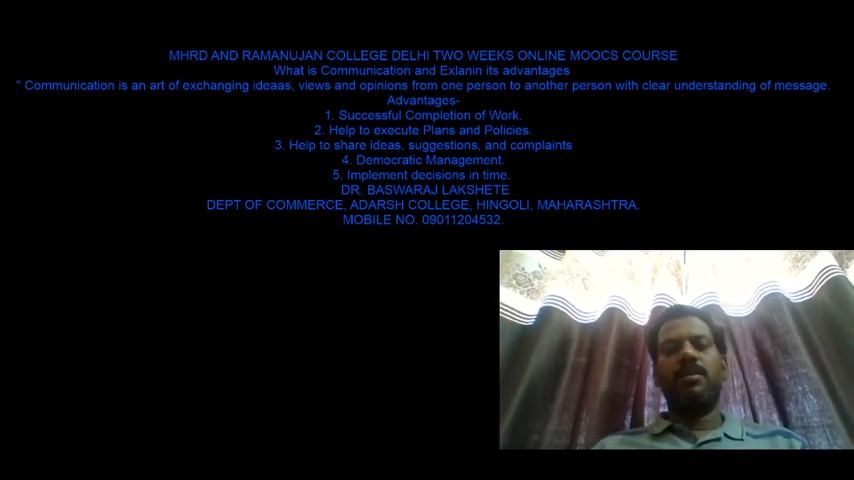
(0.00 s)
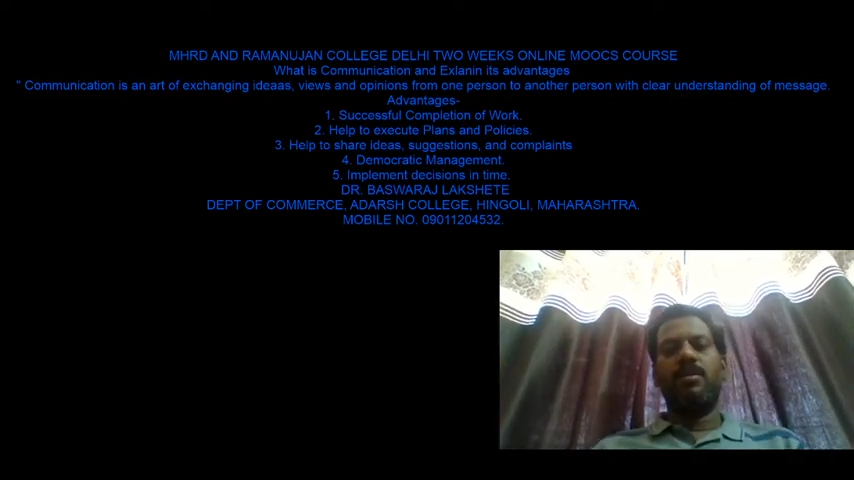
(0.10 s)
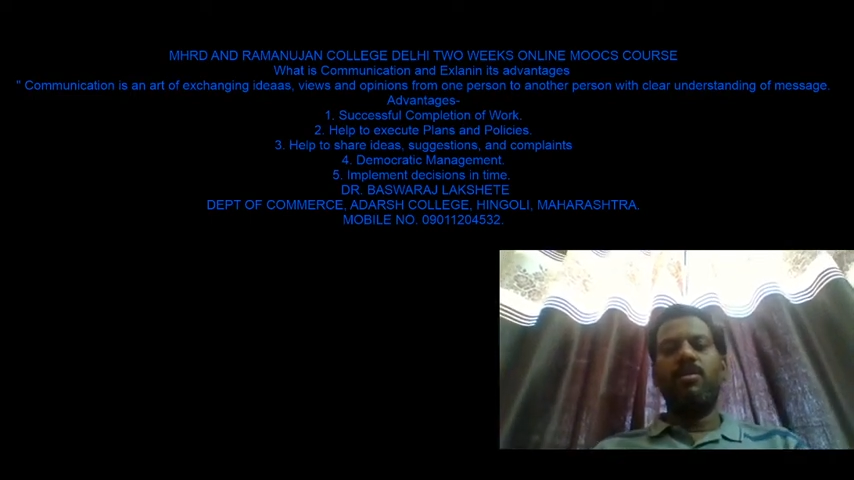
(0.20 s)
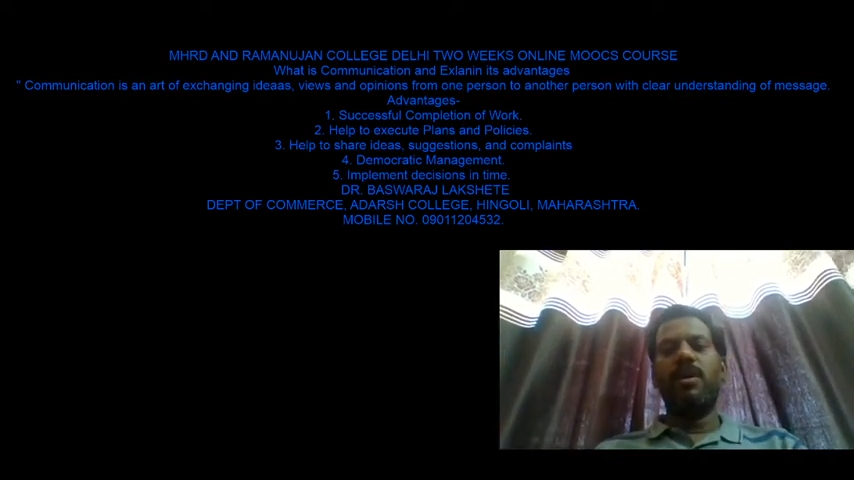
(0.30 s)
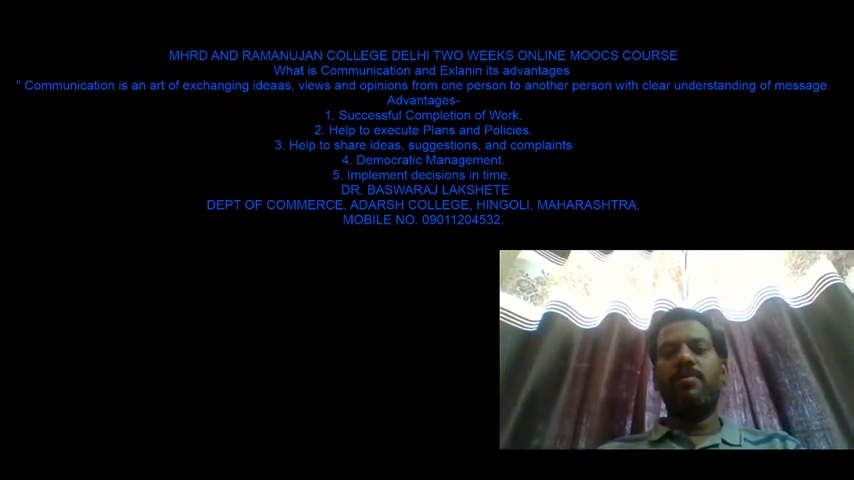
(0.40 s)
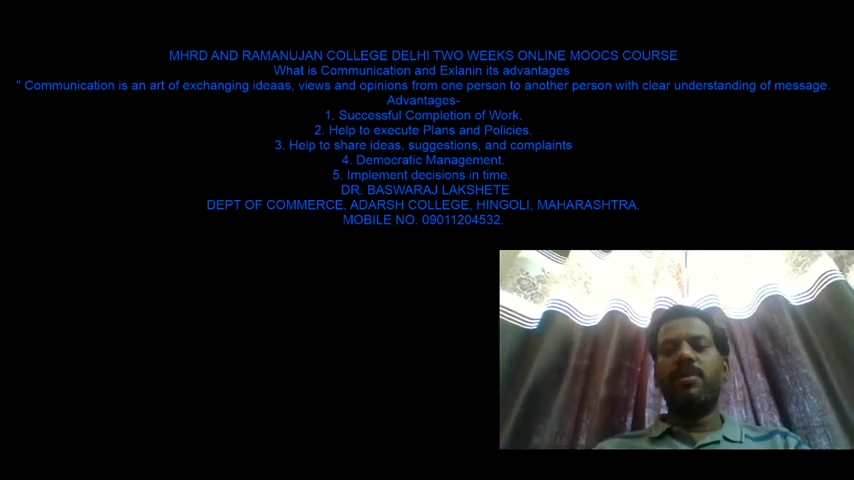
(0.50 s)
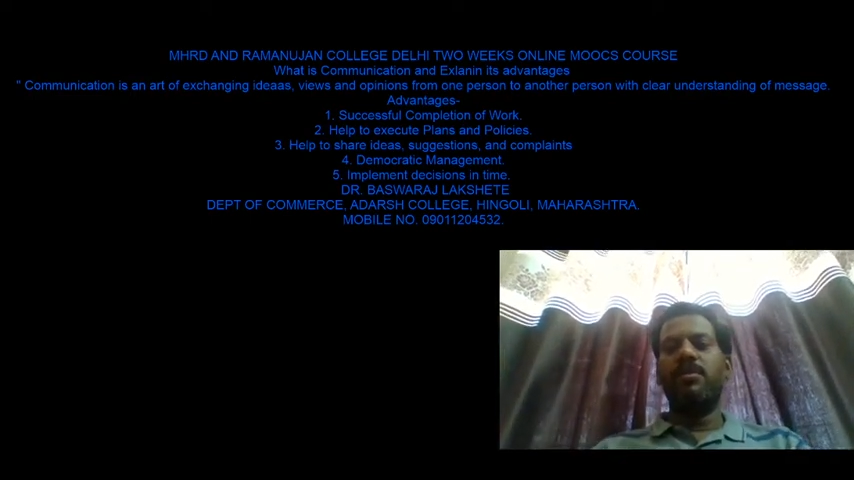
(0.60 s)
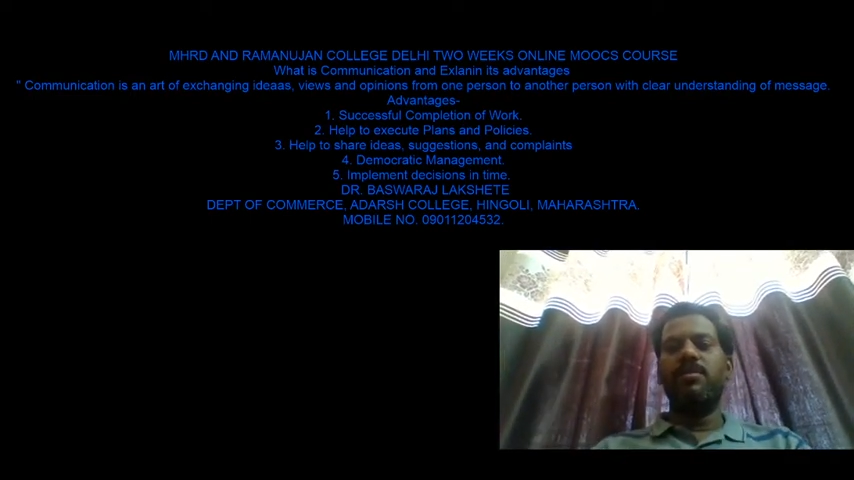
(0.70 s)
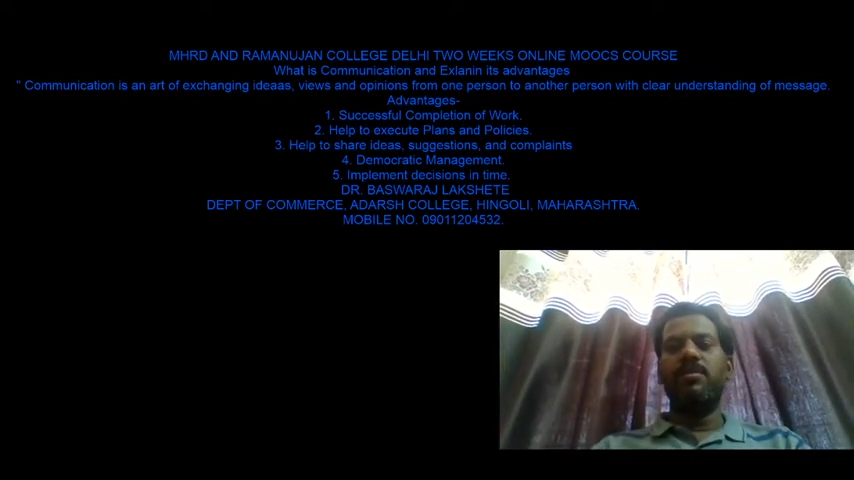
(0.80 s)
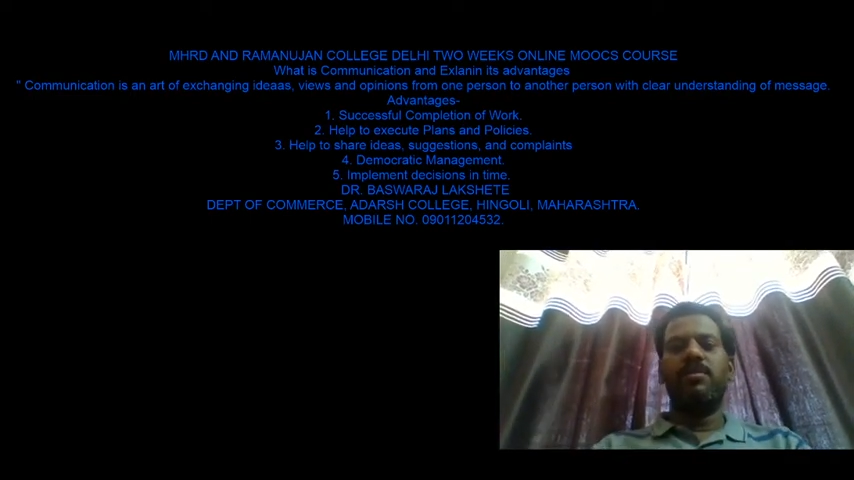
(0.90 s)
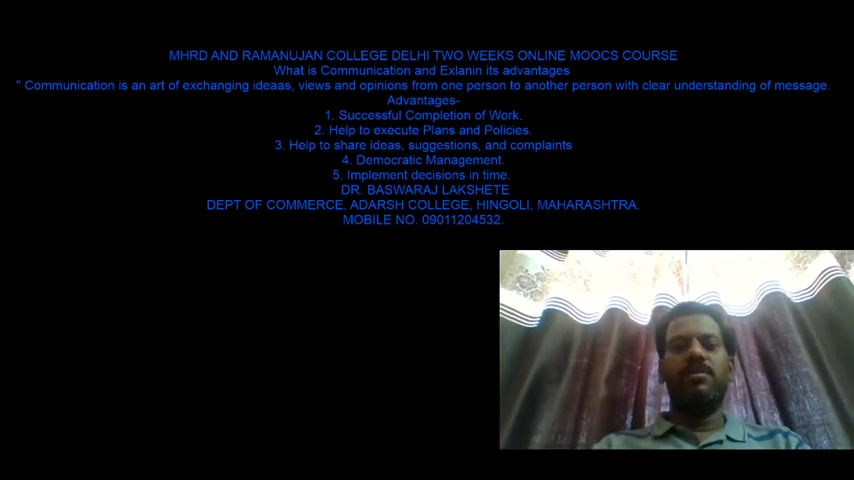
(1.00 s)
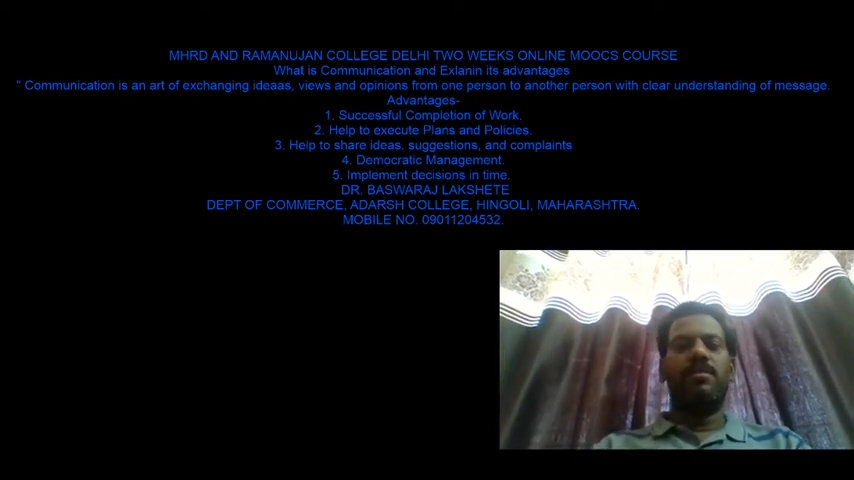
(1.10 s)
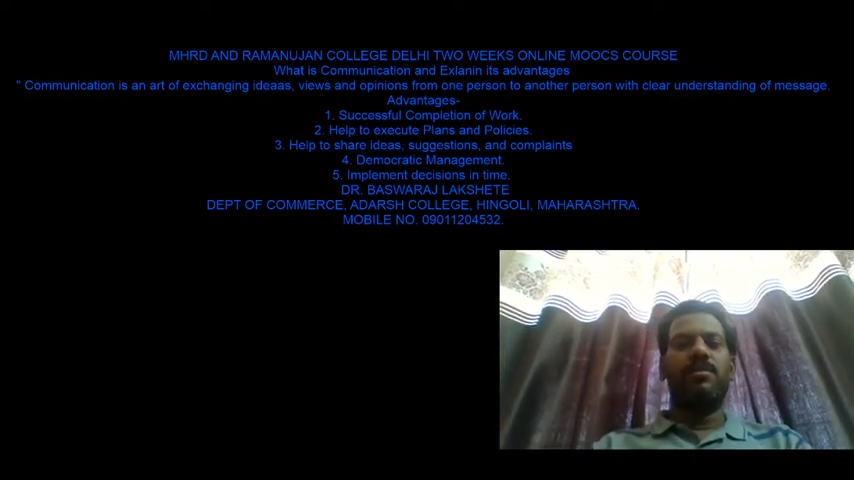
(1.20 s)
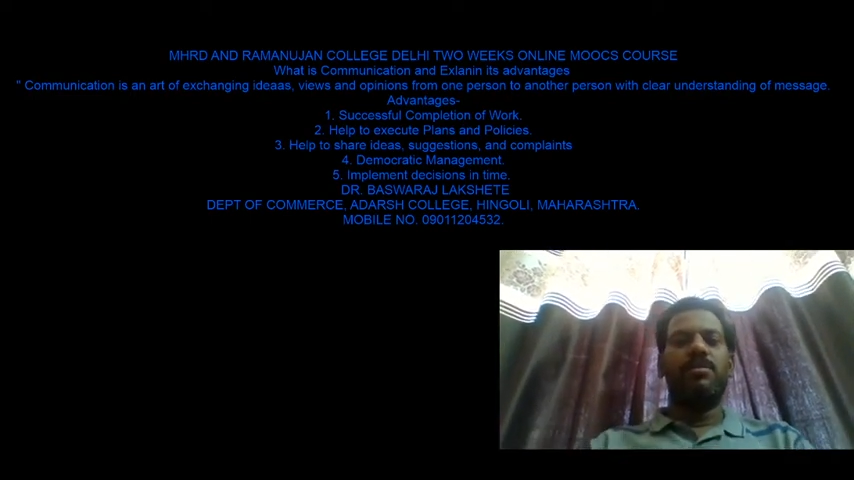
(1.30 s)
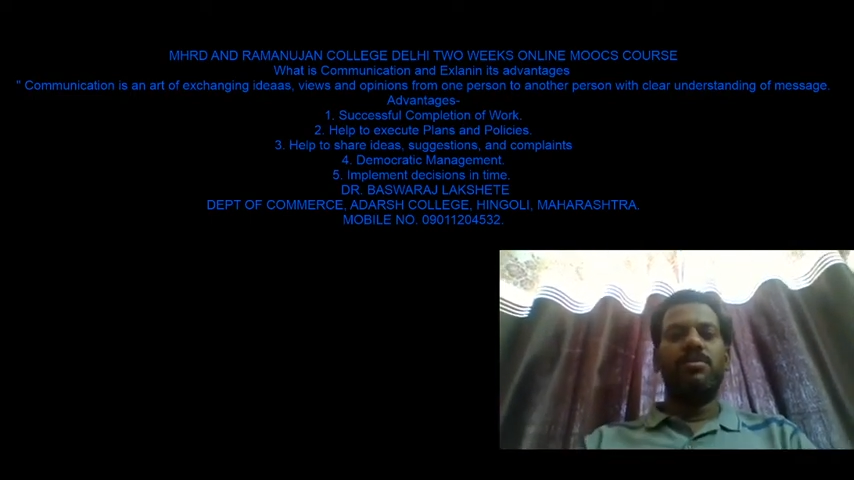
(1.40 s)
Good afternoon
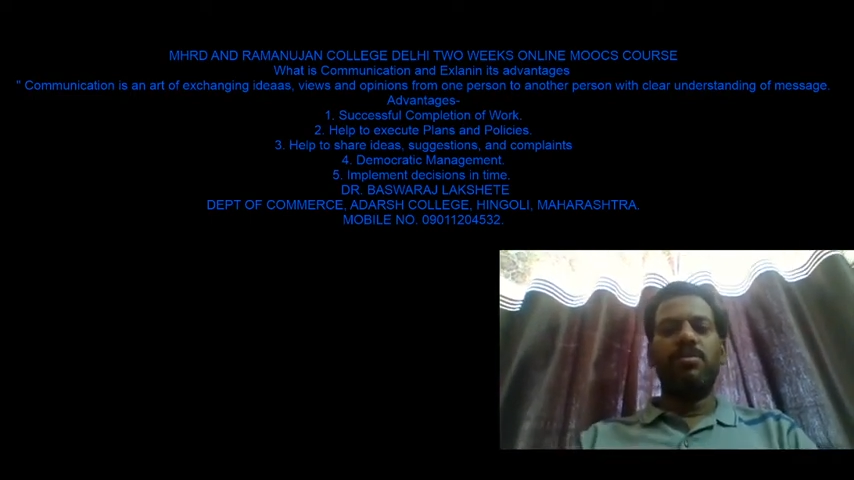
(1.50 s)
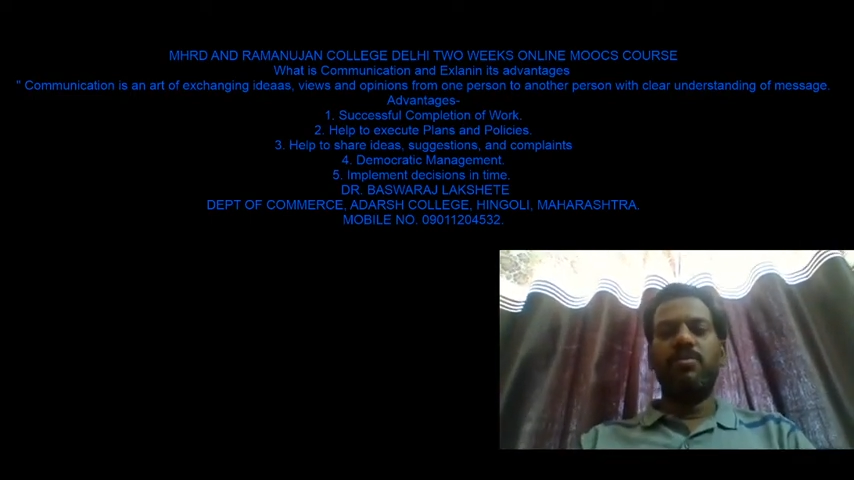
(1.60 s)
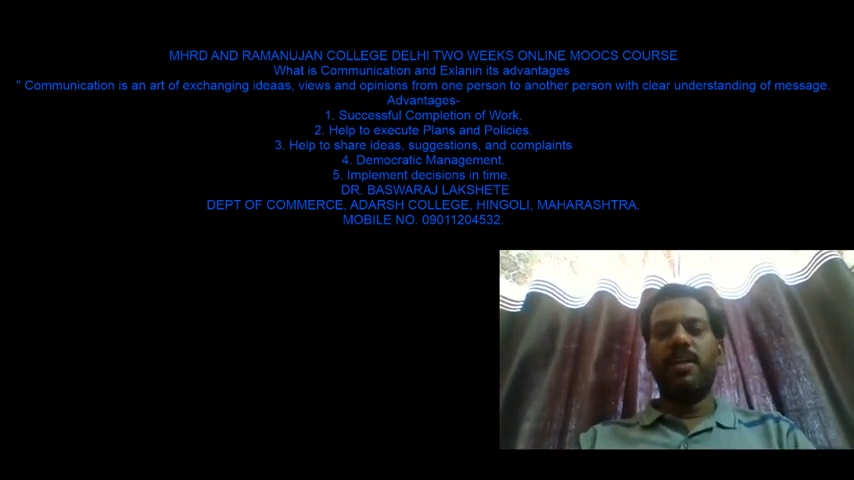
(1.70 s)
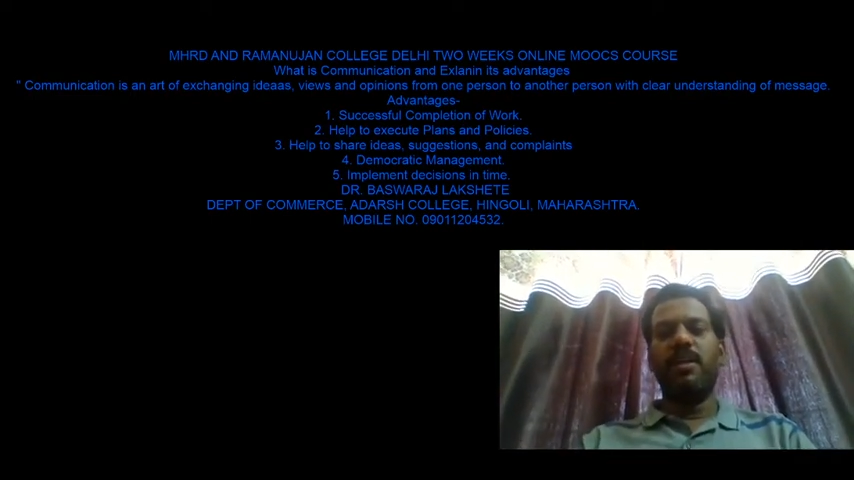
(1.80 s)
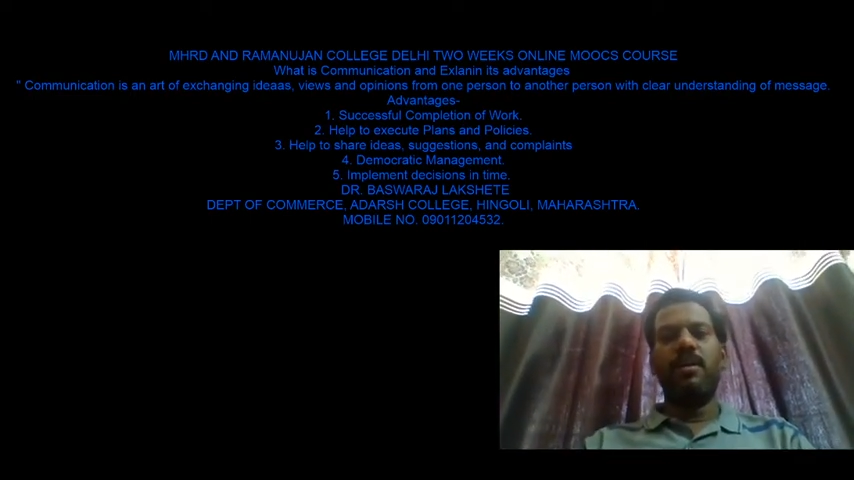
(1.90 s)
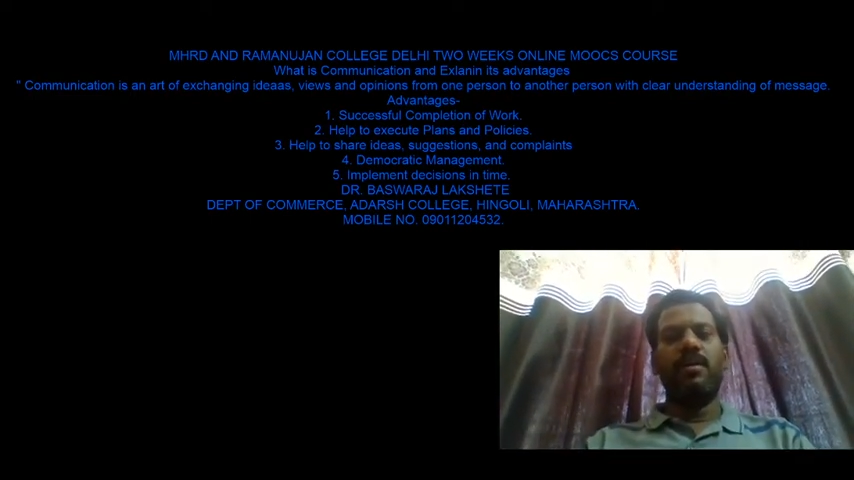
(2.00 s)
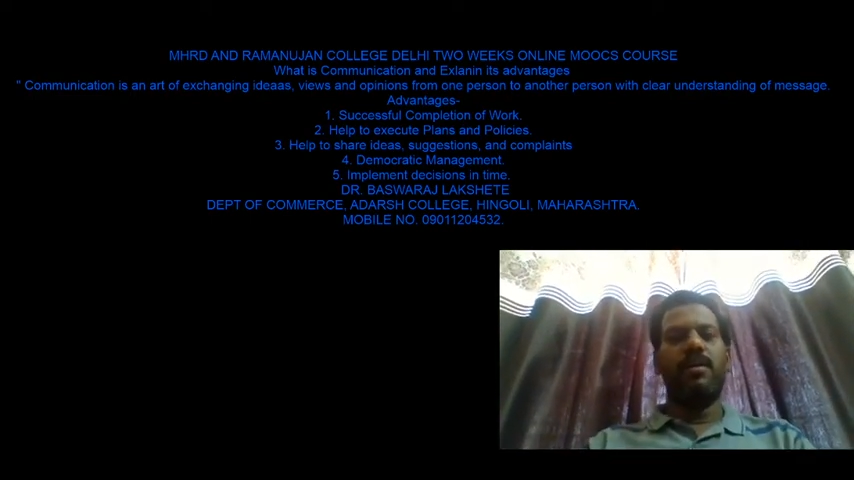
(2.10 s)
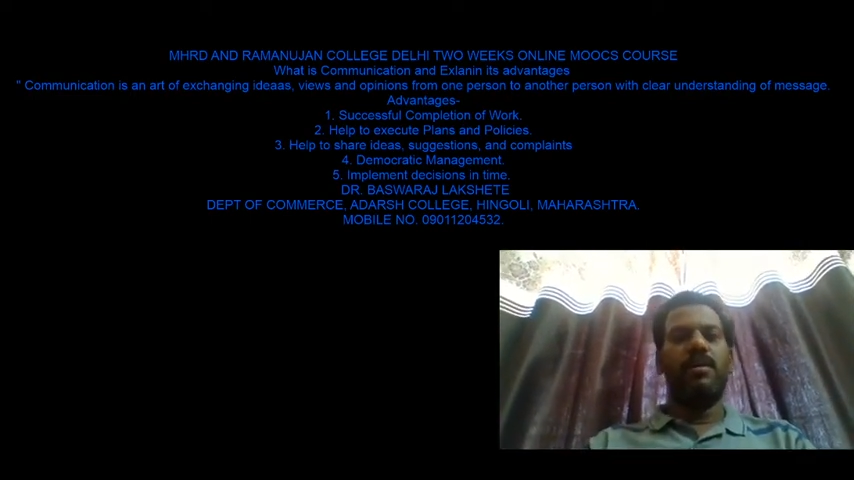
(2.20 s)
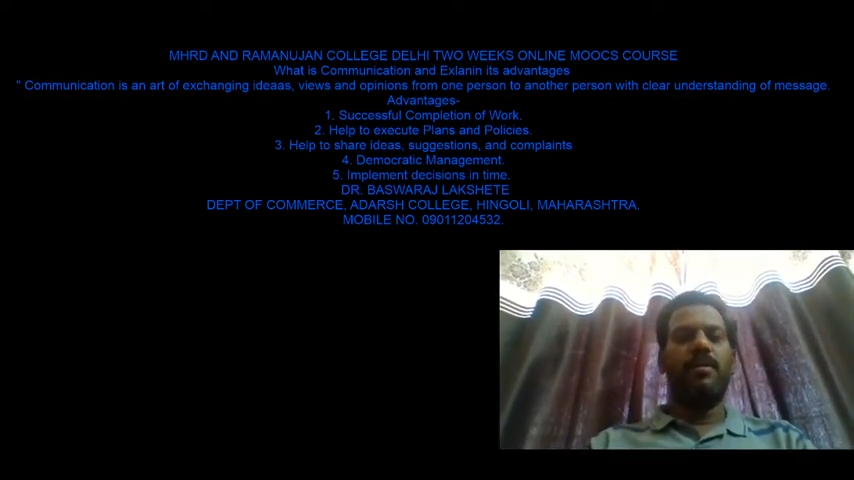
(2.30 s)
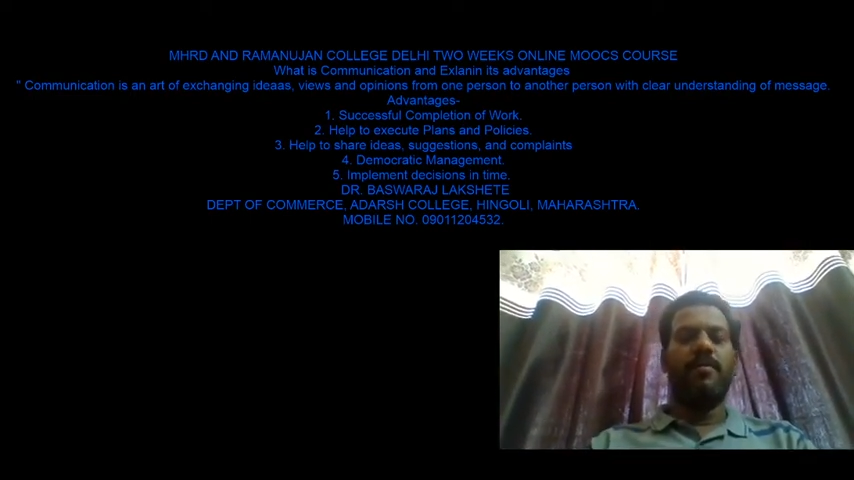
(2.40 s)
to one and all.